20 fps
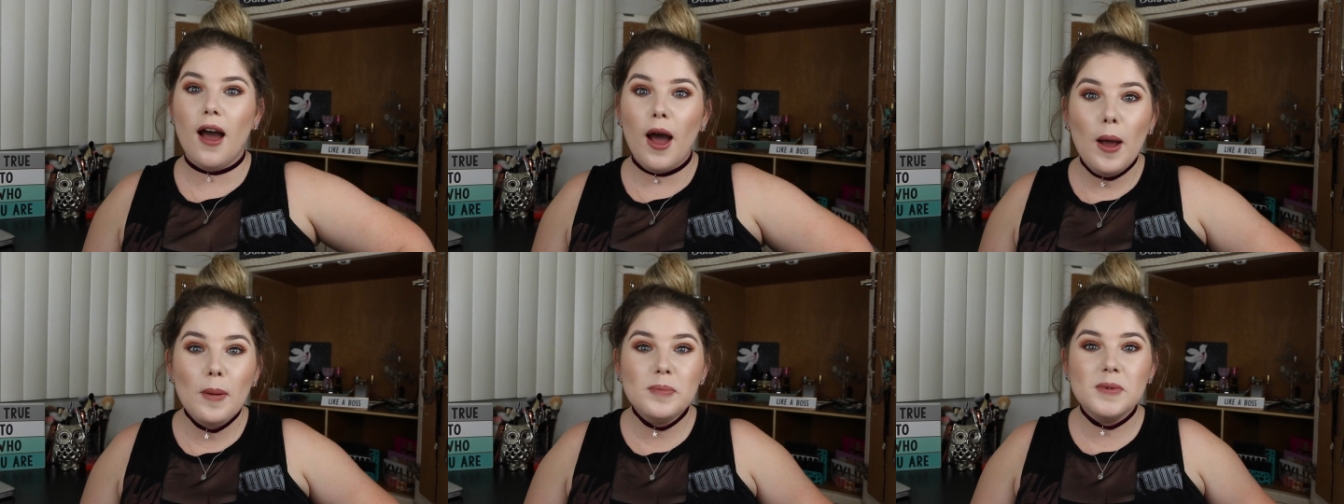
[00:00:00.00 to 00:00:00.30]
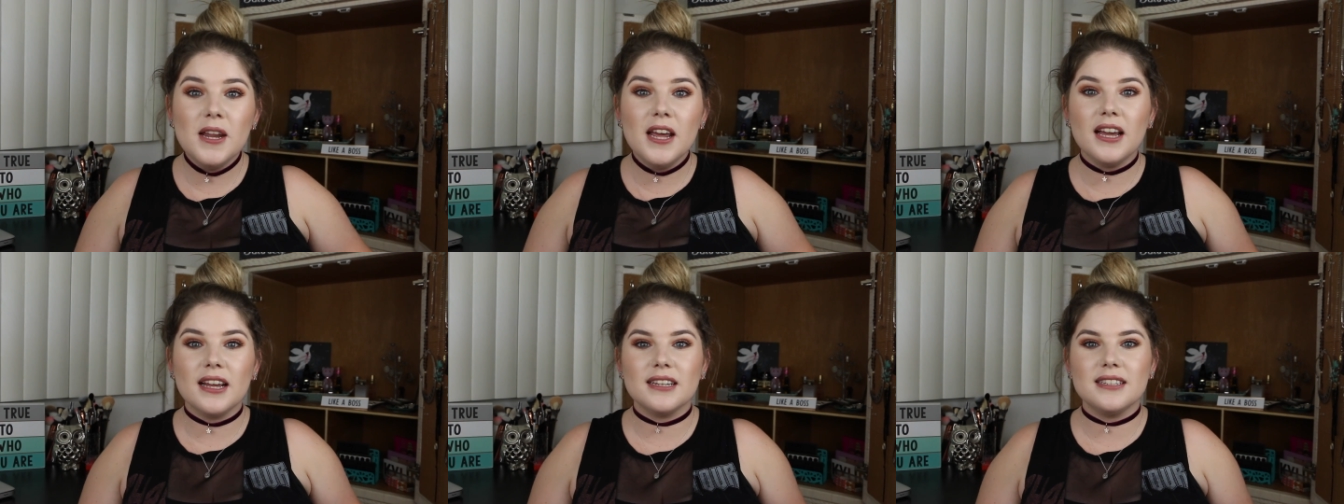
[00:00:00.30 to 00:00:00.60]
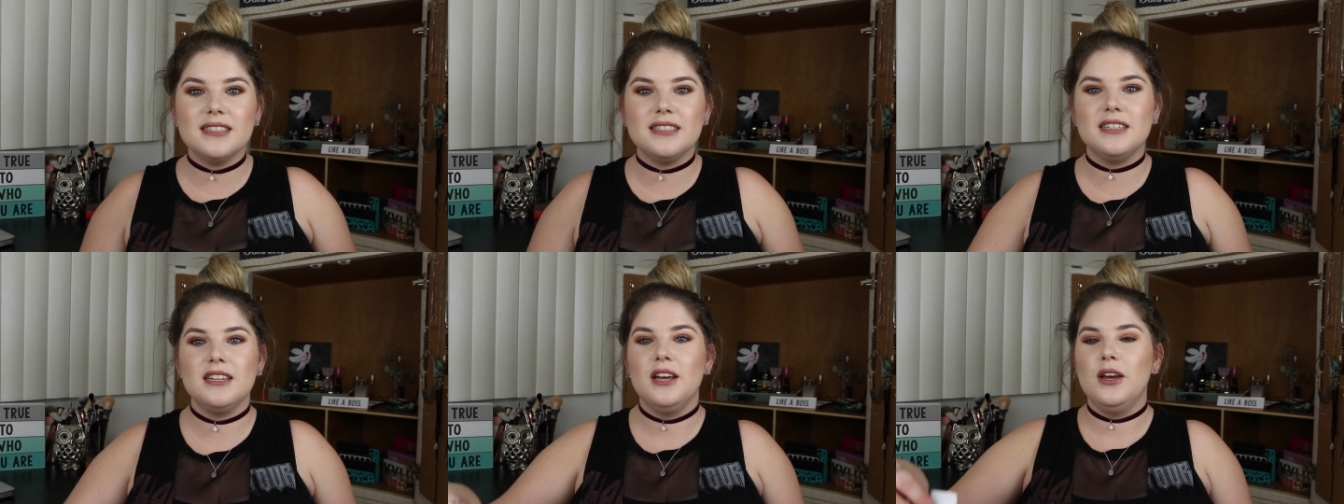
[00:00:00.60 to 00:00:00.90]
Up
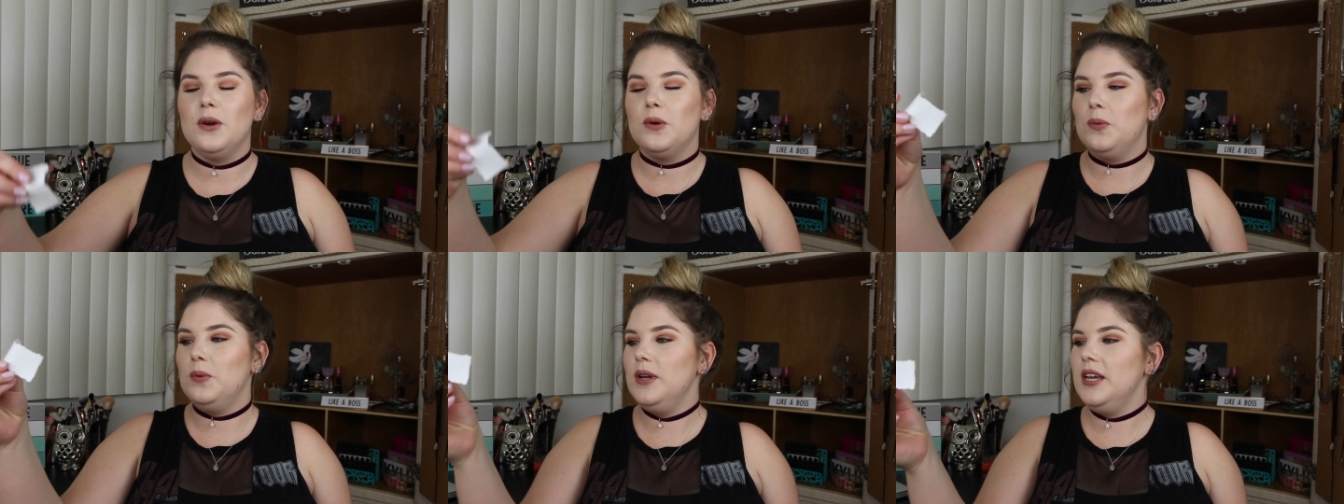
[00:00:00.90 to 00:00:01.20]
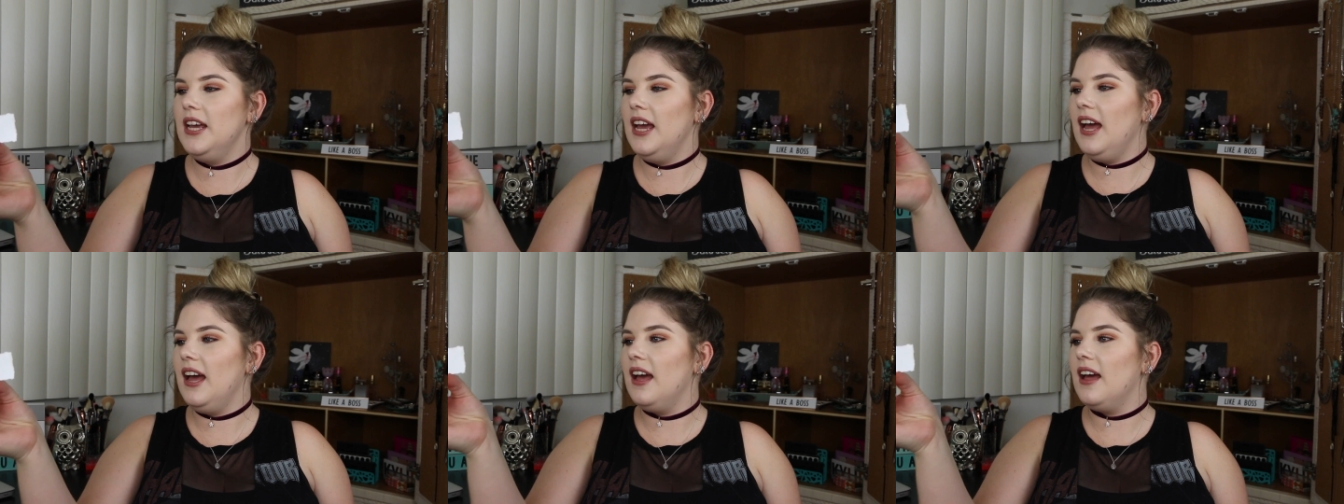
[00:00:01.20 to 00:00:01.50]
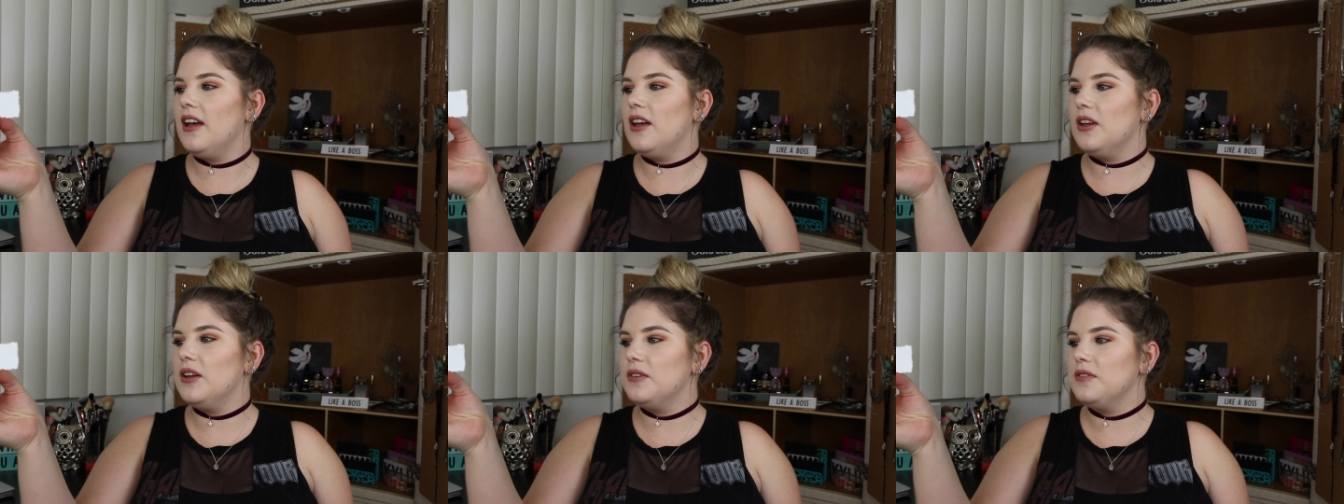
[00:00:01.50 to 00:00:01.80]
next, we
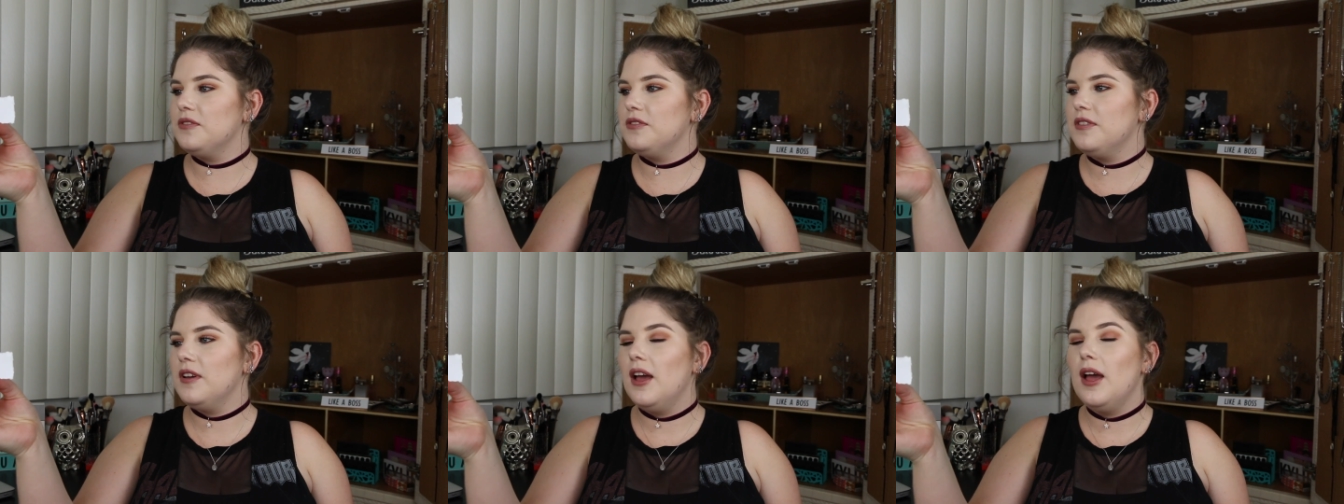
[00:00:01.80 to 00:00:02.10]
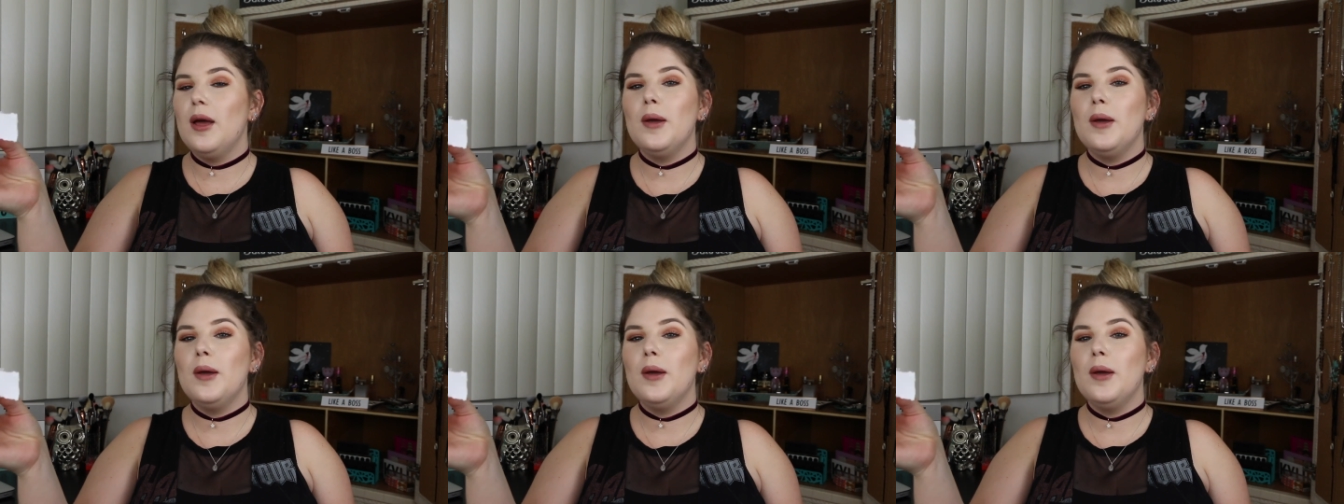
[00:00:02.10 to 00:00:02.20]
have